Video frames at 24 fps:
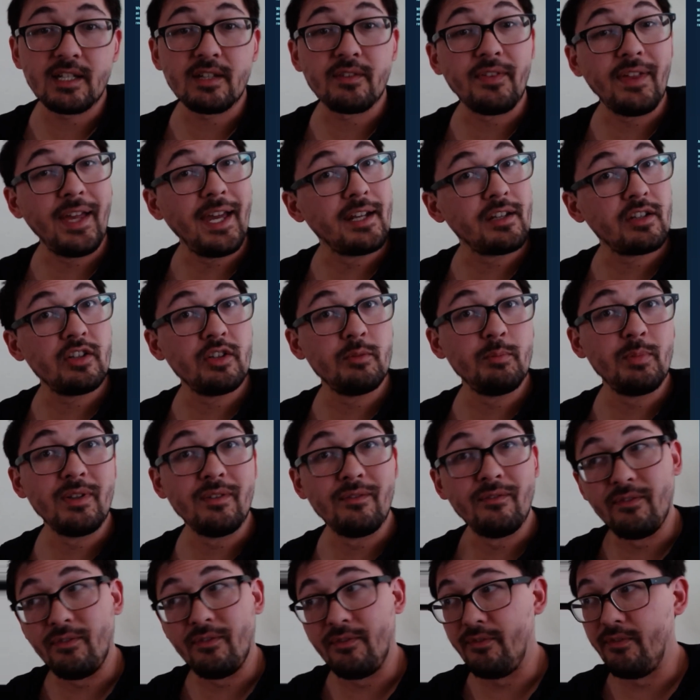That could be
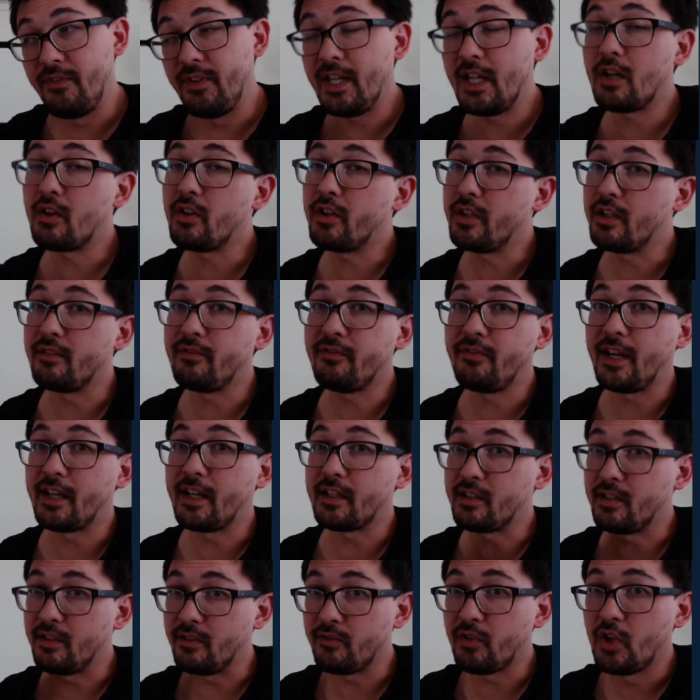very
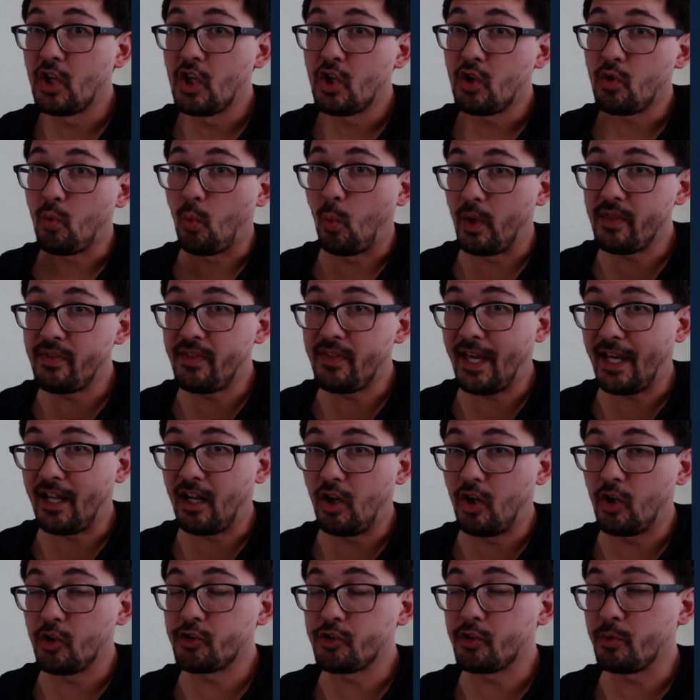effective with that
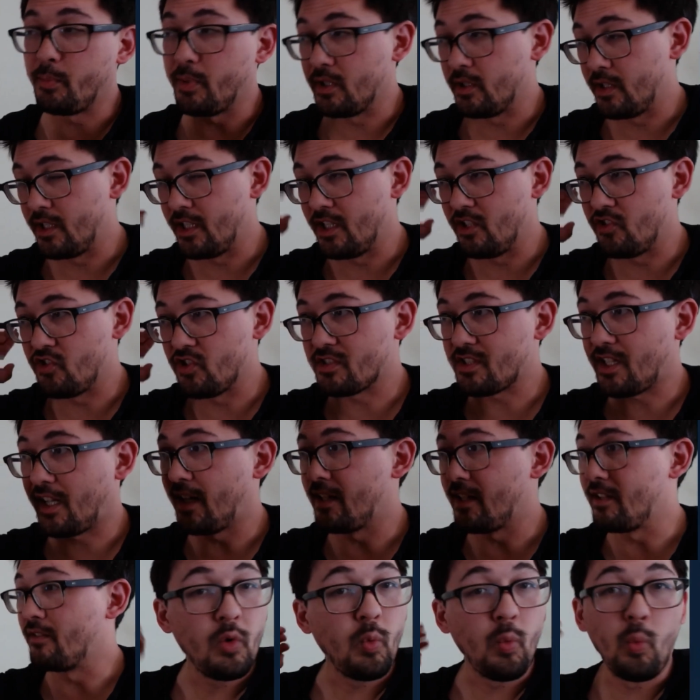ult ability, just kind
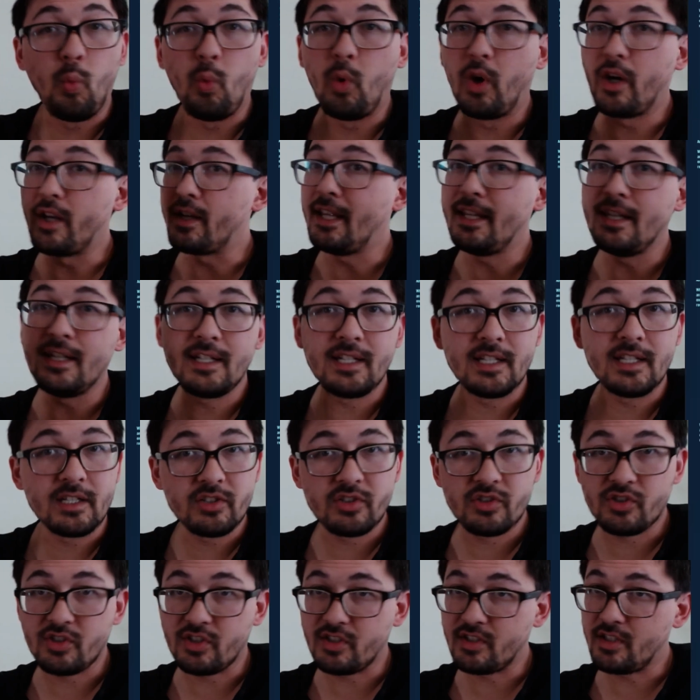of one-hitting
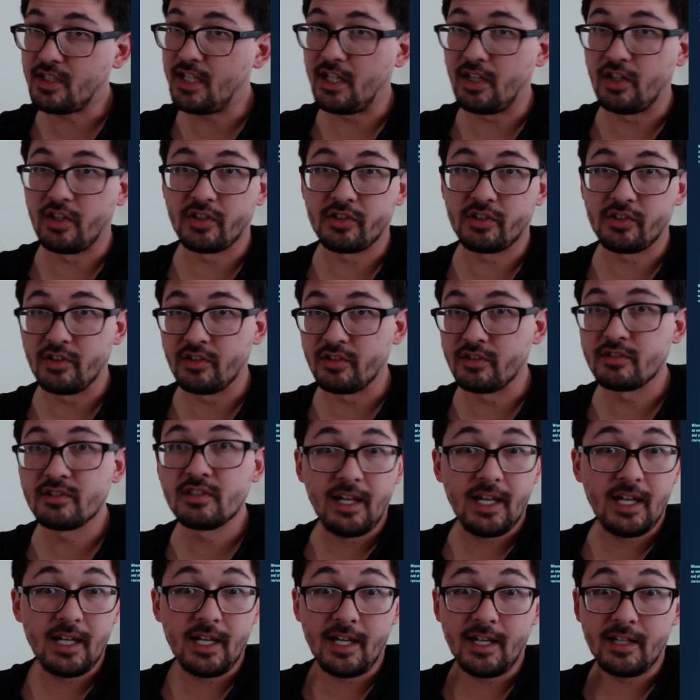characters.
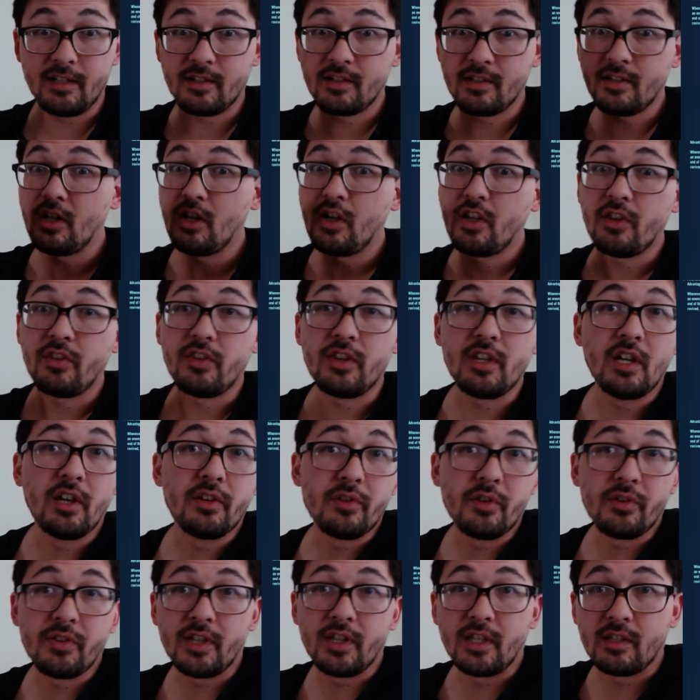And the other
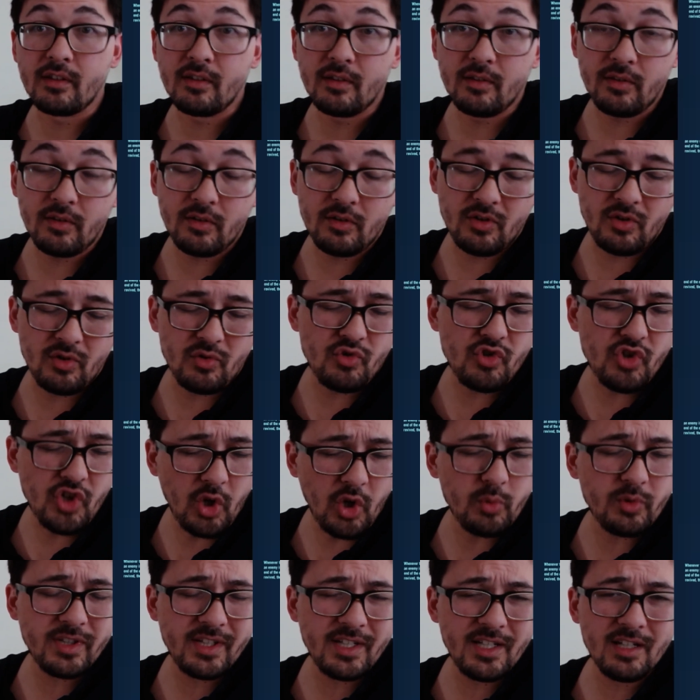thing to
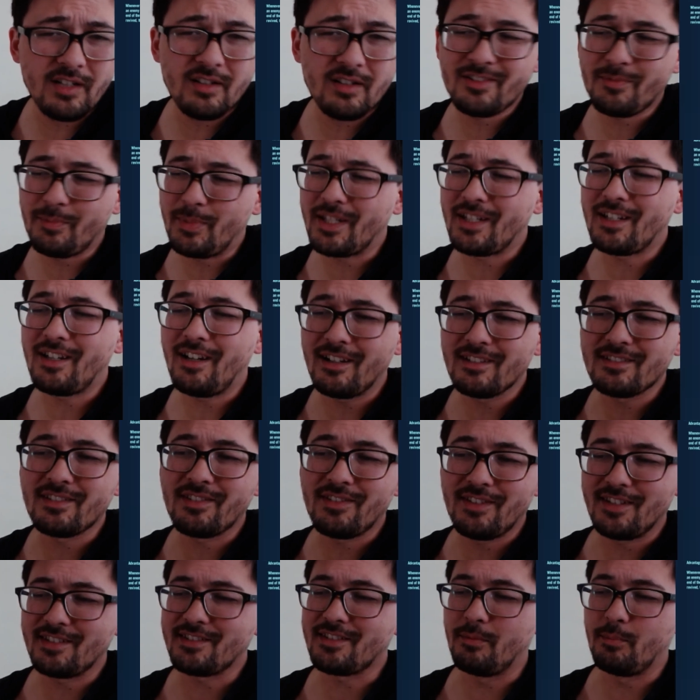note here is because of
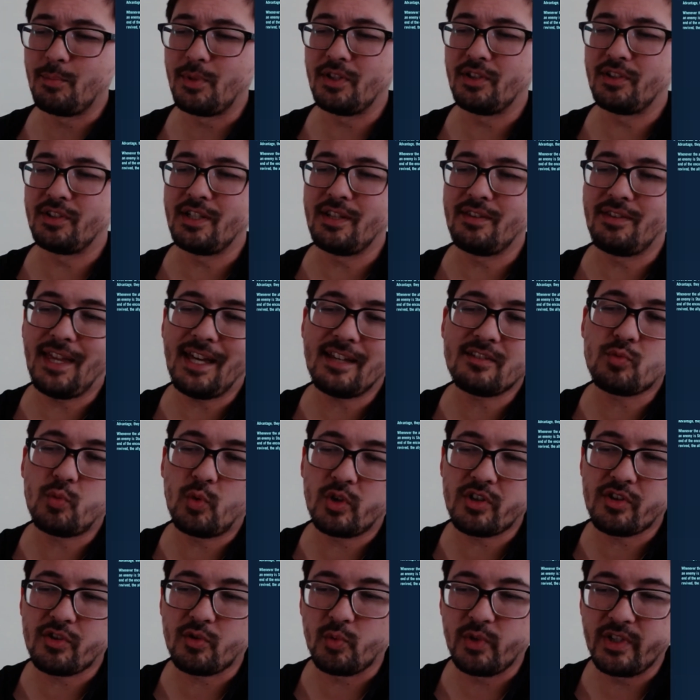this ability, that's one
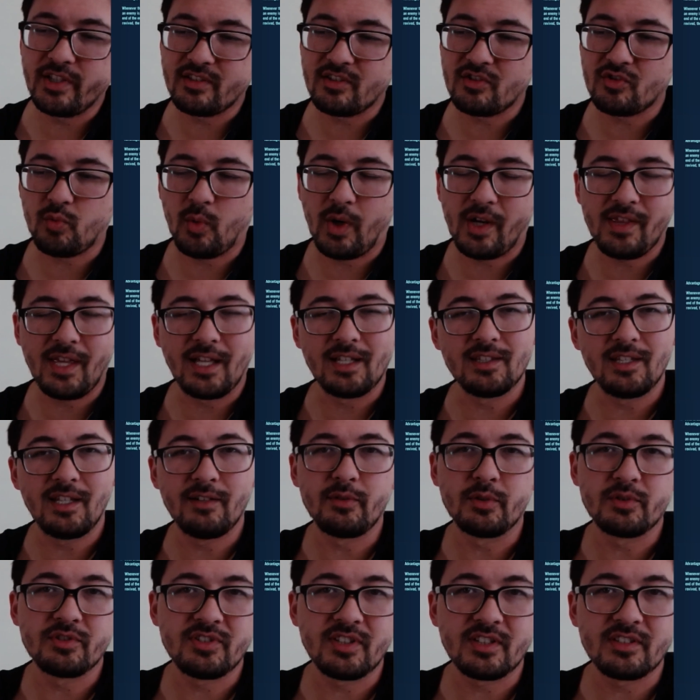of the reasons why that level
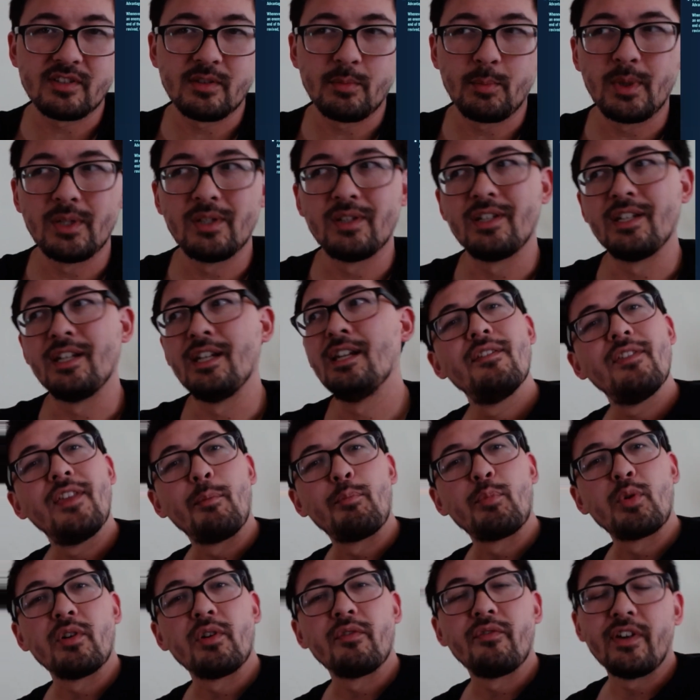6 ability that
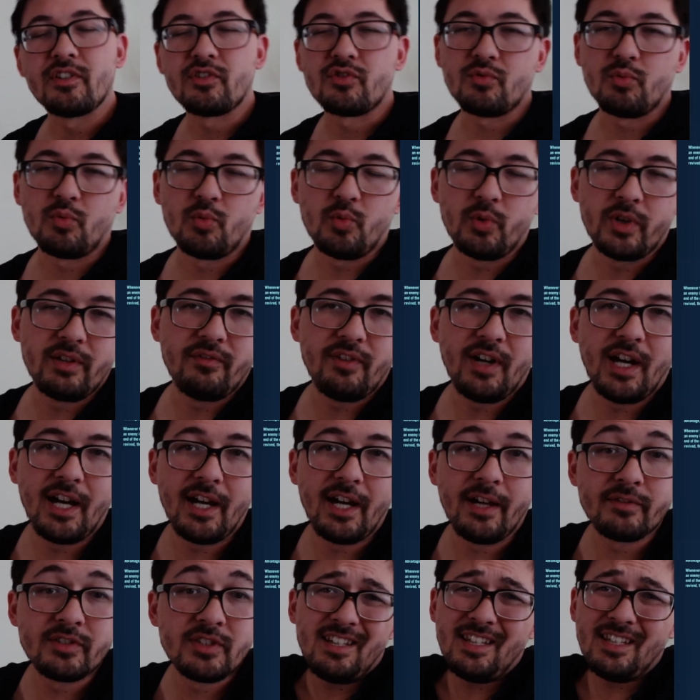prevents
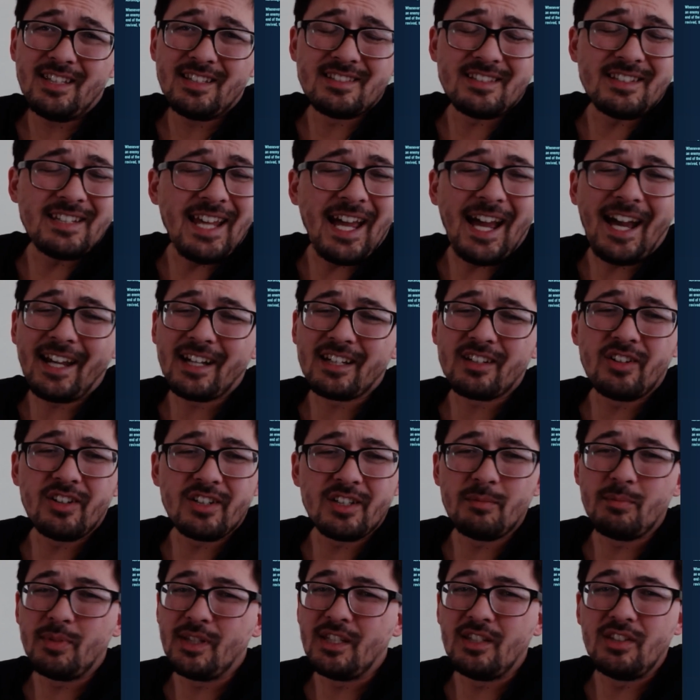revives is not going to
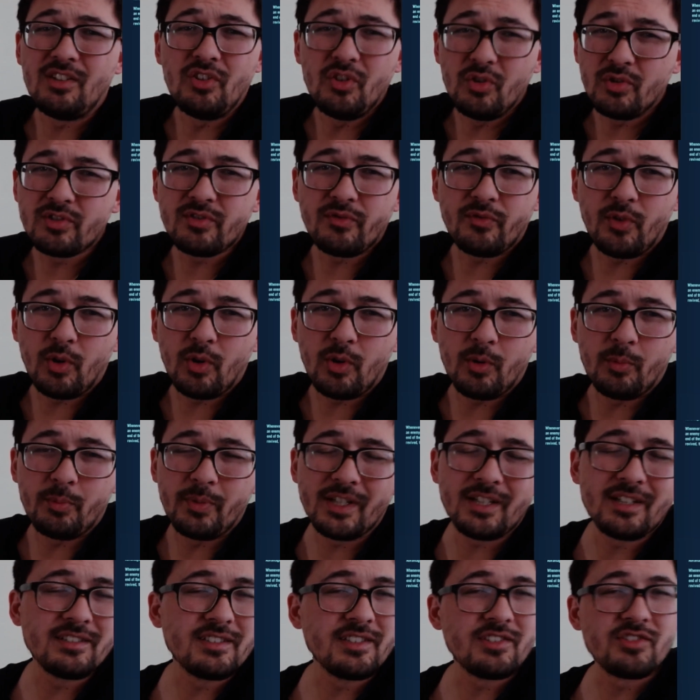be useful,
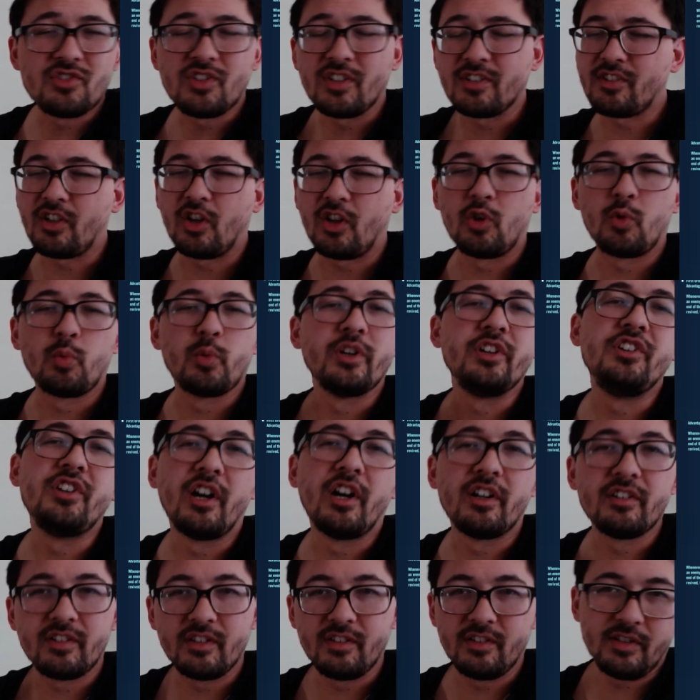because it's just a
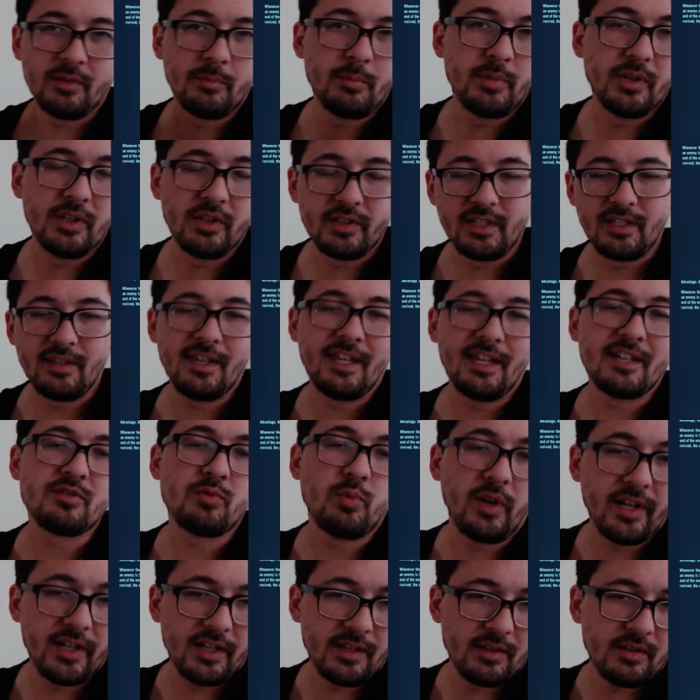redundant ability. That's
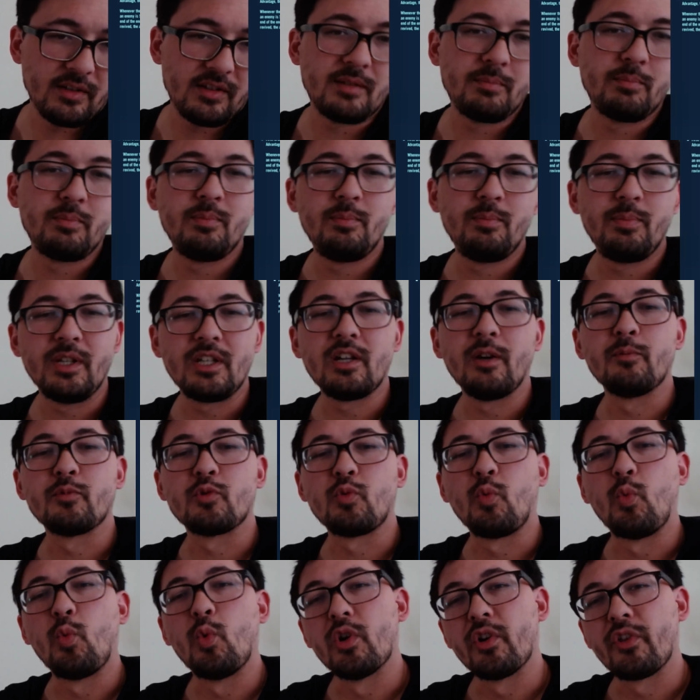why it becomes
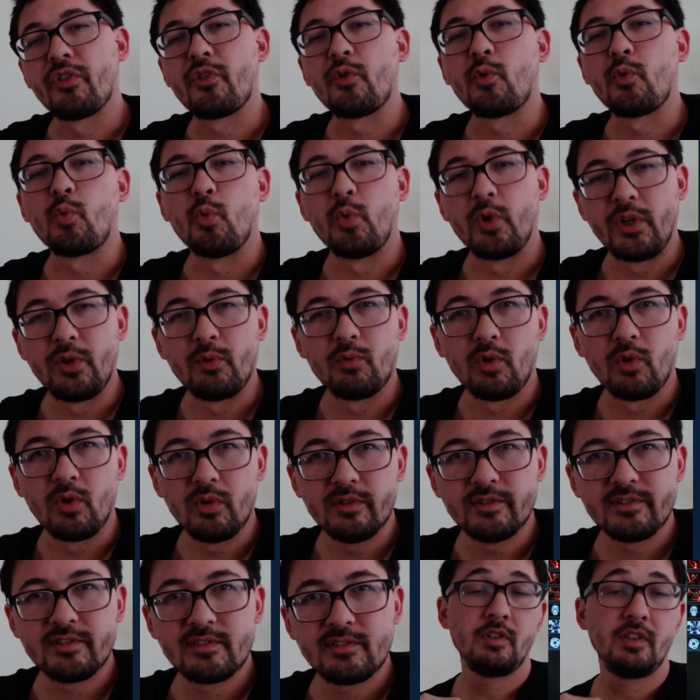worth
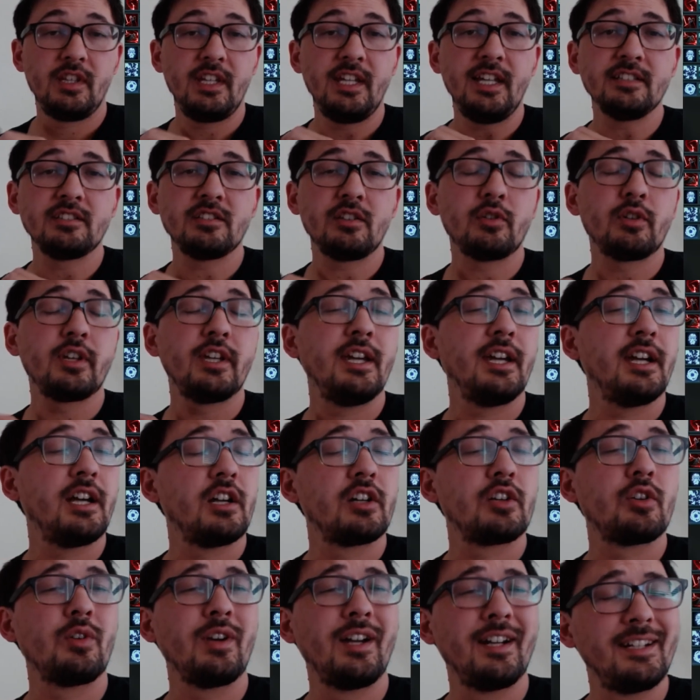rerolls. The SLKR
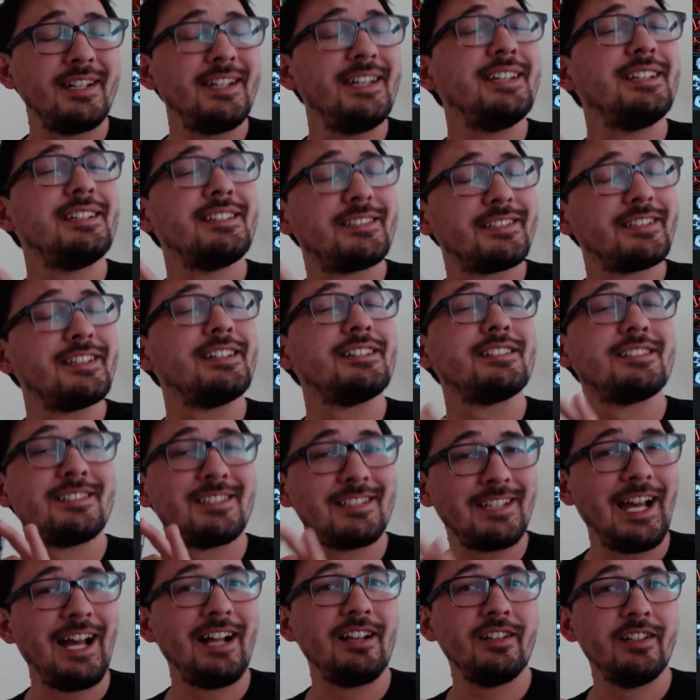Cron is
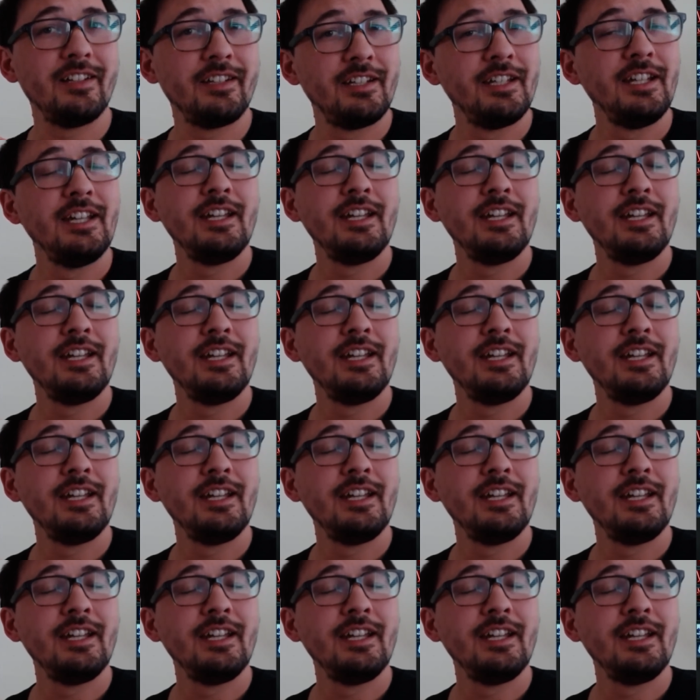solid.